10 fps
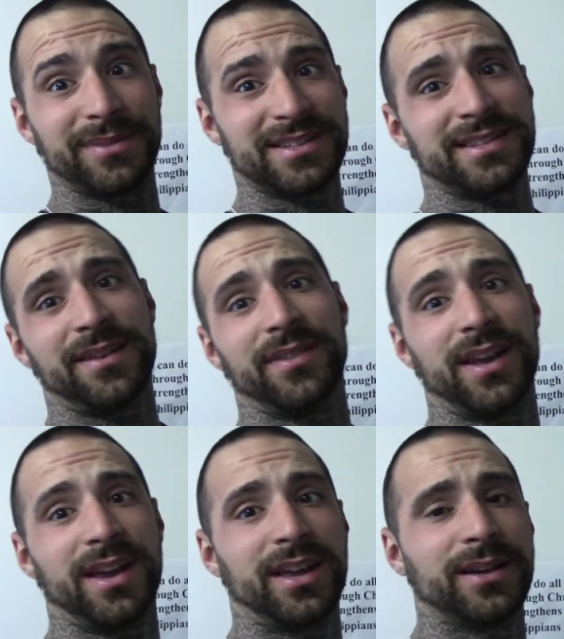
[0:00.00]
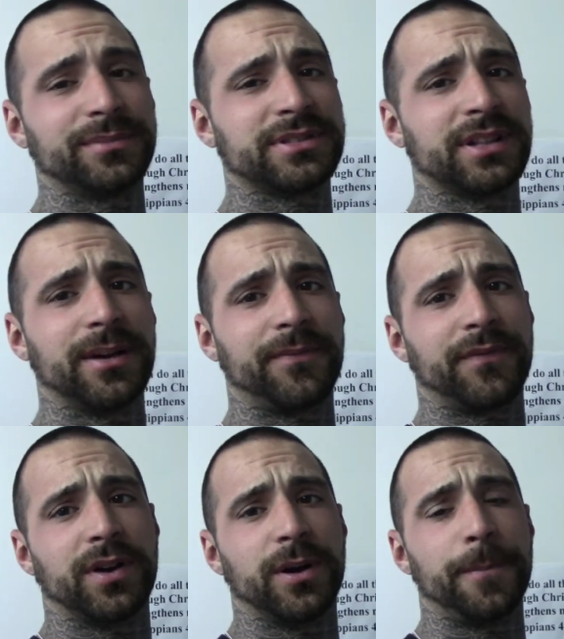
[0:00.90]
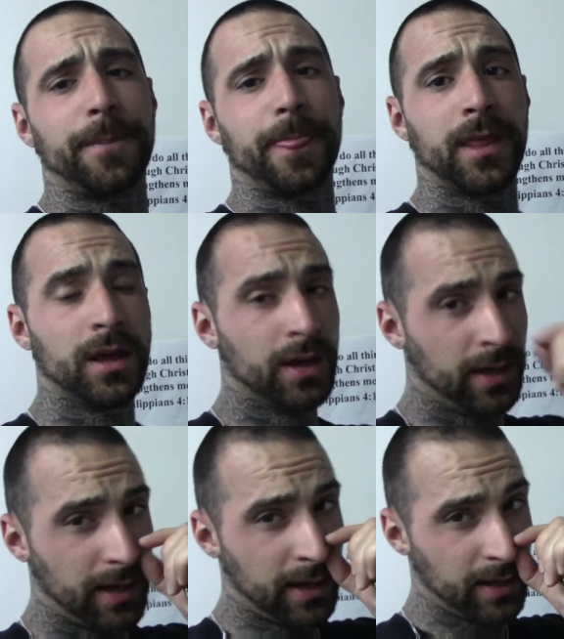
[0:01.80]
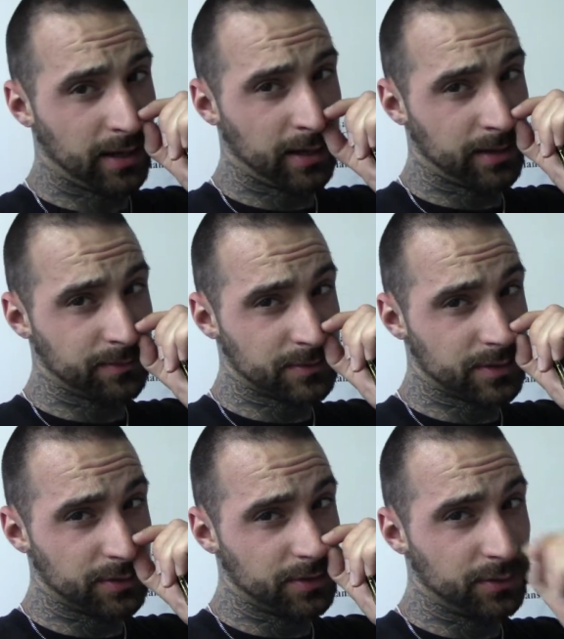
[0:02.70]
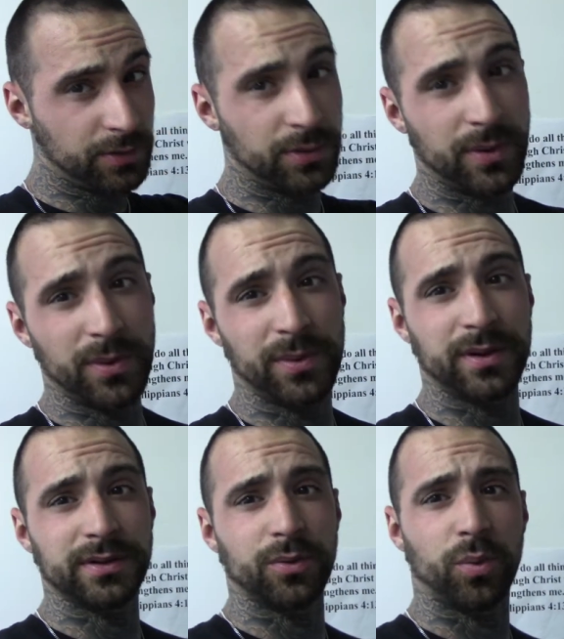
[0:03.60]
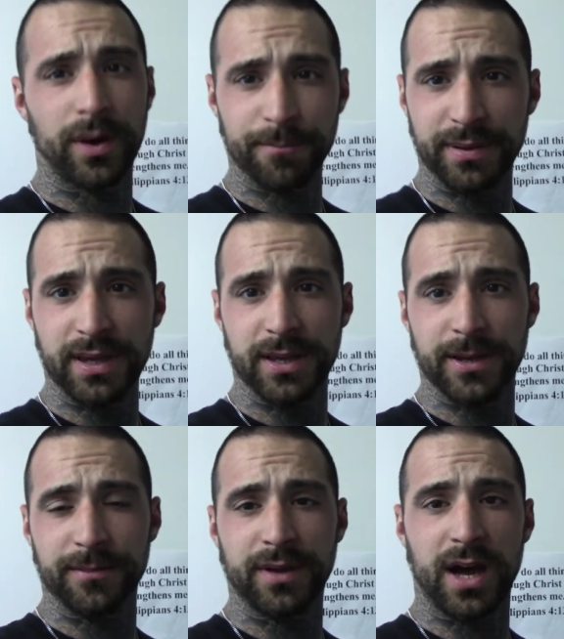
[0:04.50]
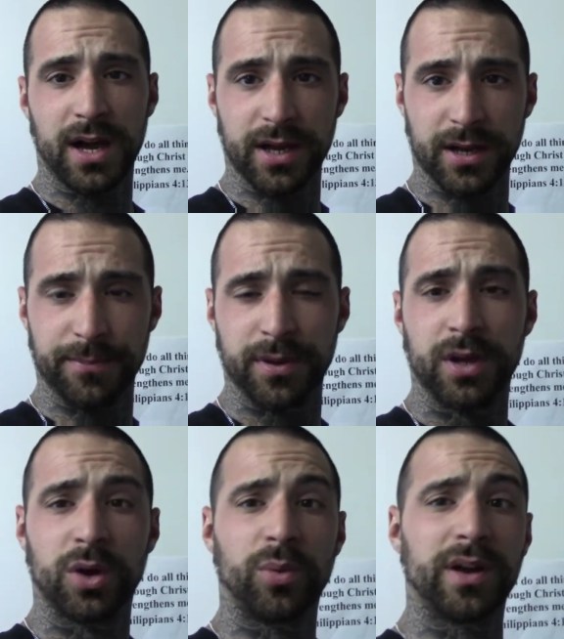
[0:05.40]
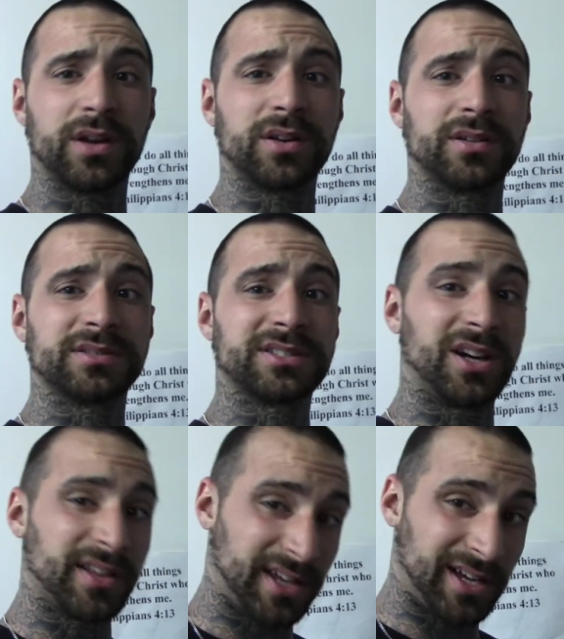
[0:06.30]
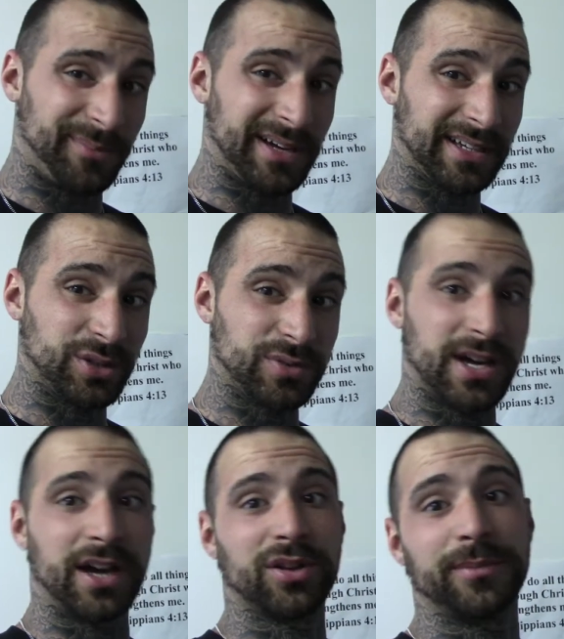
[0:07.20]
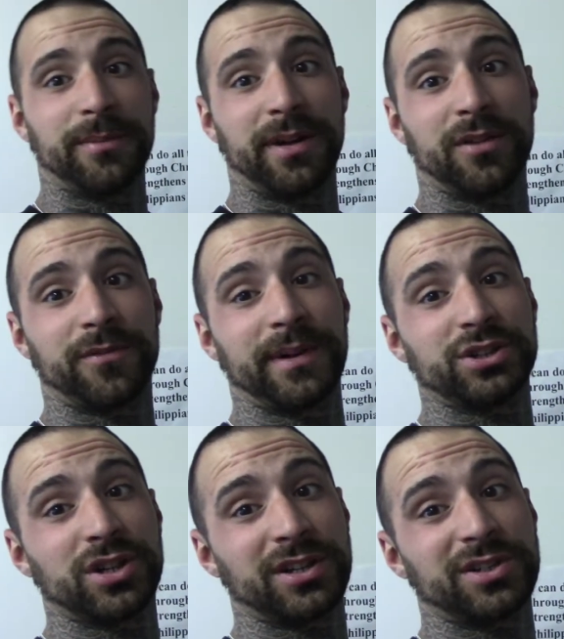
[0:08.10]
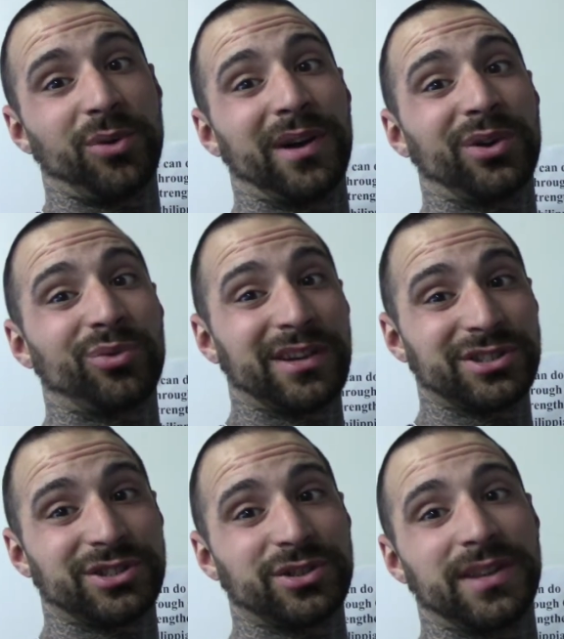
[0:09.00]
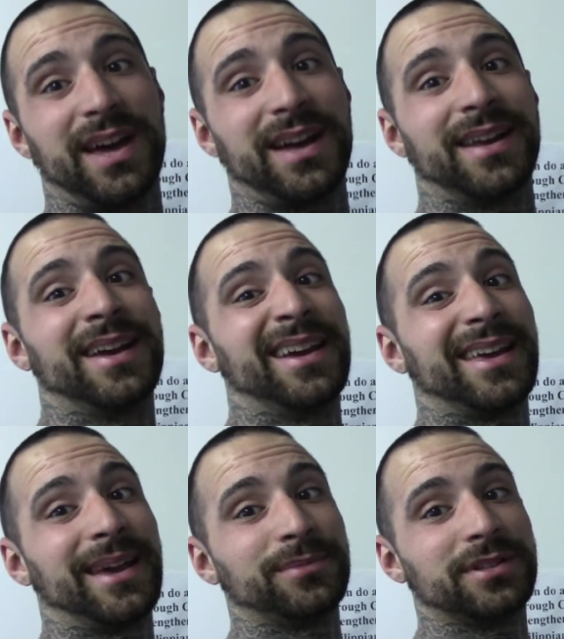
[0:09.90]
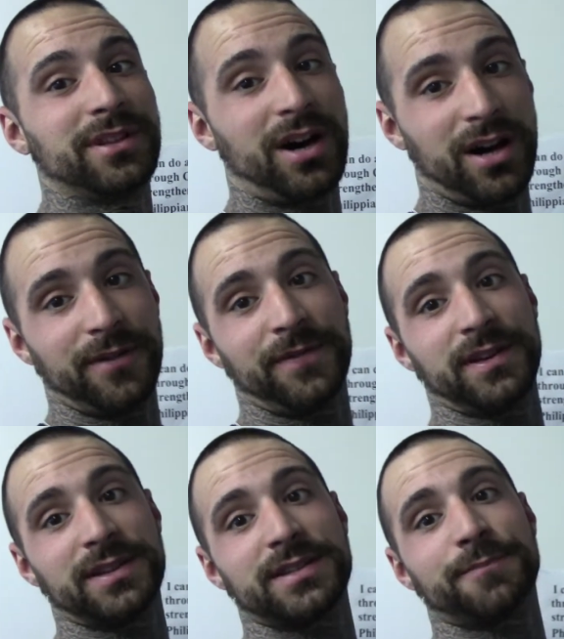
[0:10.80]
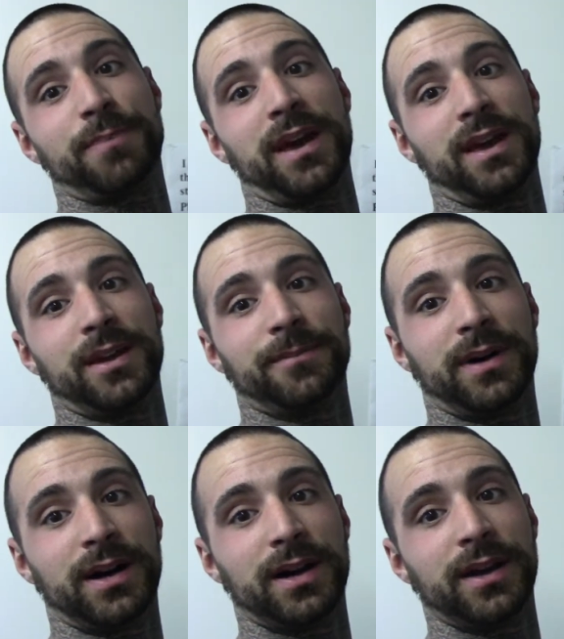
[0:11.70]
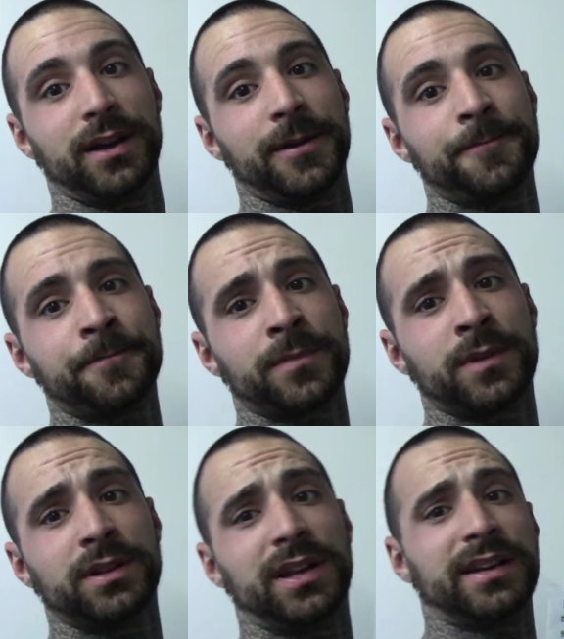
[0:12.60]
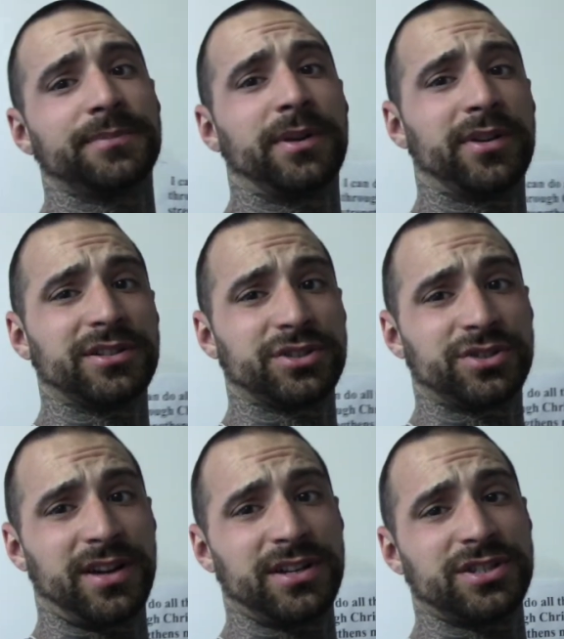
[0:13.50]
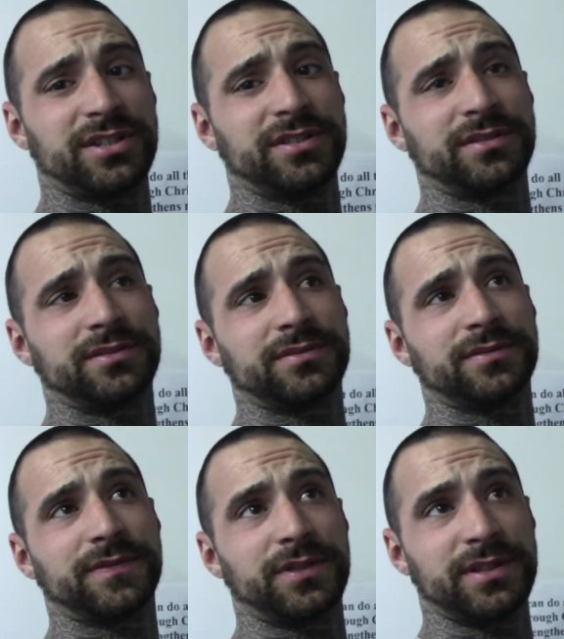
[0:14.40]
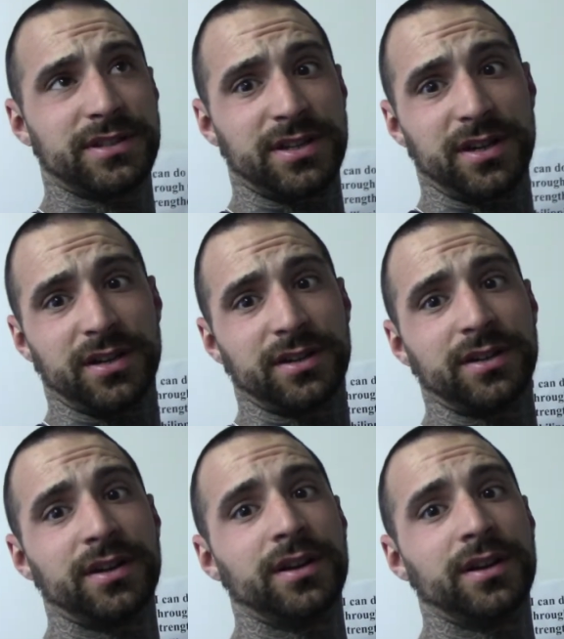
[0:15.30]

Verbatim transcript: to 7 a.m. Slept from 8 a.m. to 1 p.m. Got up, went and saw that I got my new title in my mail for my truck, so I went and registered that. Came to the office, paid my light my registration for this year.